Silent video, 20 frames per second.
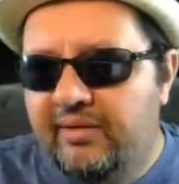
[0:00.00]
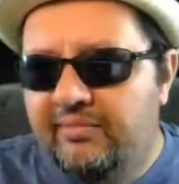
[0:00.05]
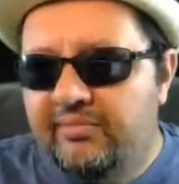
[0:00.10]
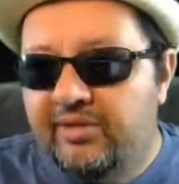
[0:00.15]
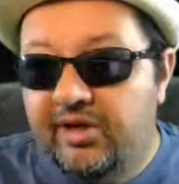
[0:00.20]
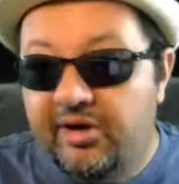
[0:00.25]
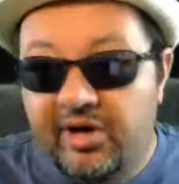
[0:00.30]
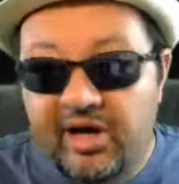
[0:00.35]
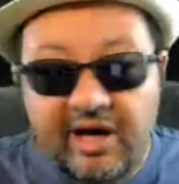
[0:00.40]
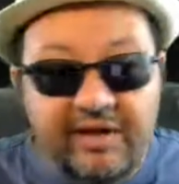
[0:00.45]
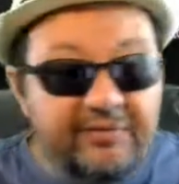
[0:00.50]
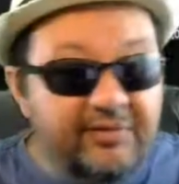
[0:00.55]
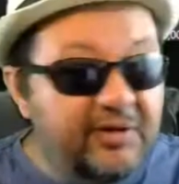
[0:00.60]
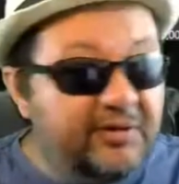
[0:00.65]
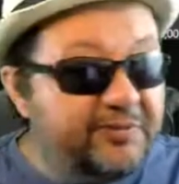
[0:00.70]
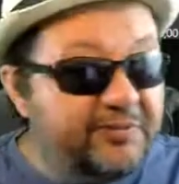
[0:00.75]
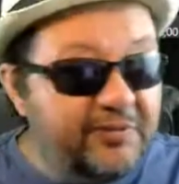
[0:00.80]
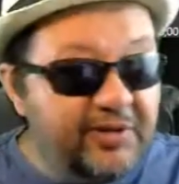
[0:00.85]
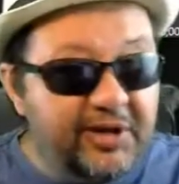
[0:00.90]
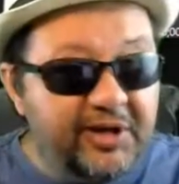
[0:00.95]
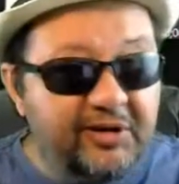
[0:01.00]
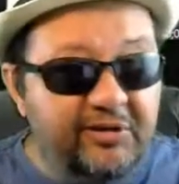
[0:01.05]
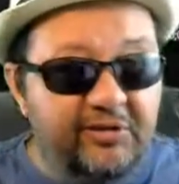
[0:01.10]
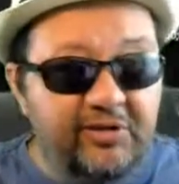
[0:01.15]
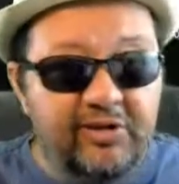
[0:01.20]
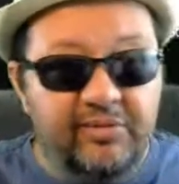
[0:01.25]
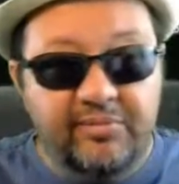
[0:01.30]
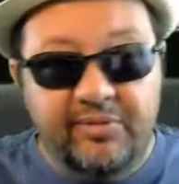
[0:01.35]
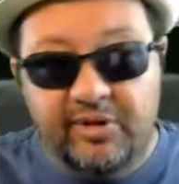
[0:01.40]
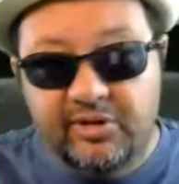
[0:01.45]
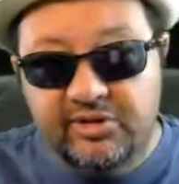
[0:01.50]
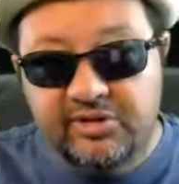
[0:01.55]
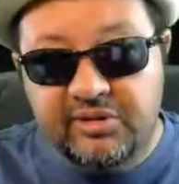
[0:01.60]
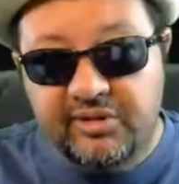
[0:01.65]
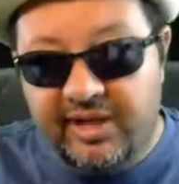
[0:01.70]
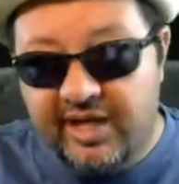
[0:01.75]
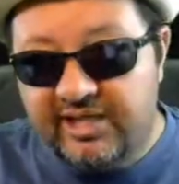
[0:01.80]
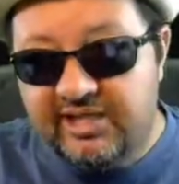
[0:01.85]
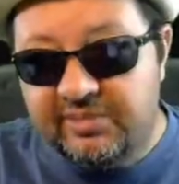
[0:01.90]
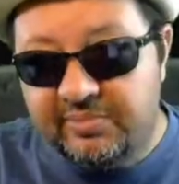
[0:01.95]
Okay, they don't have any flicker in them.
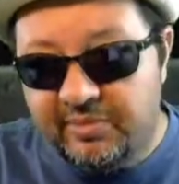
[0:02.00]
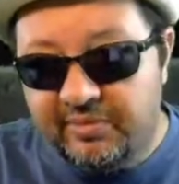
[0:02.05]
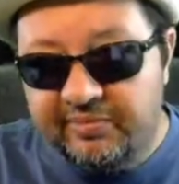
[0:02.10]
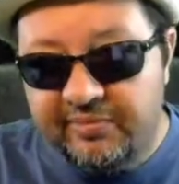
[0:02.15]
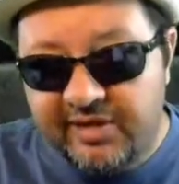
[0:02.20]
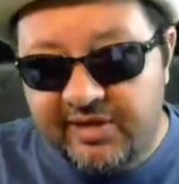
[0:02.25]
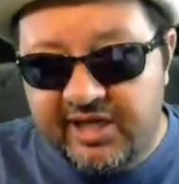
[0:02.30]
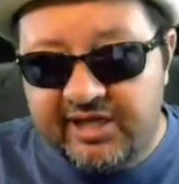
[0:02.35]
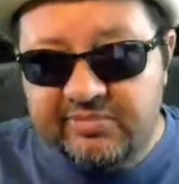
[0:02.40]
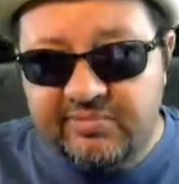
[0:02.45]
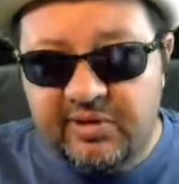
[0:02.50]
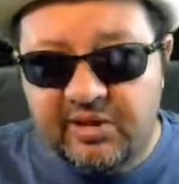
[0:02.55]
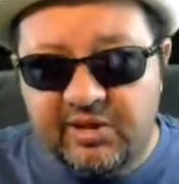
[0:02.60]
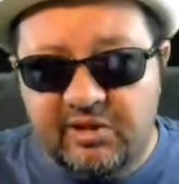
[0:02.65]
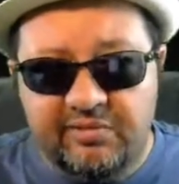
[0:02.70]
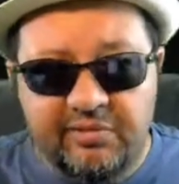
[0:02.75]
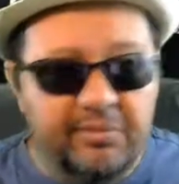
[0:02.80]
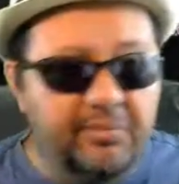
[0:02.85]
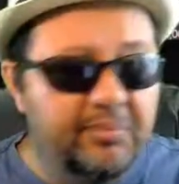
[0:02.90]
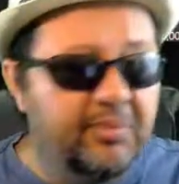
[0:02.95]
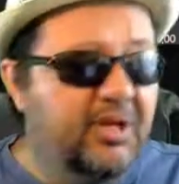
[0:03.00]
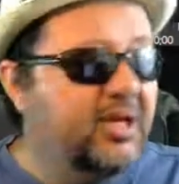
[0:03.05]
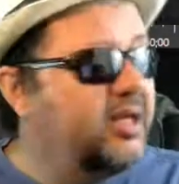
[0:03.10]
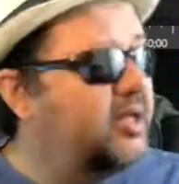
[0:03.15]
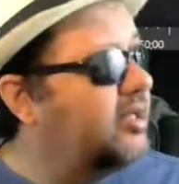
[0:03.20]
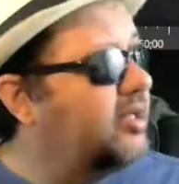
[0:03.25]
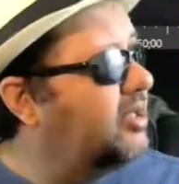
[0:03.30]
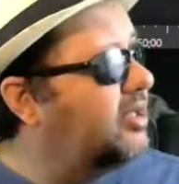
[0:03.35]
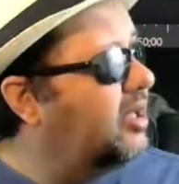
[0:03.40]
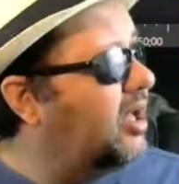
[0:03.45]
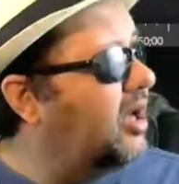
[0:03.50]
That's a perfect aspect of them.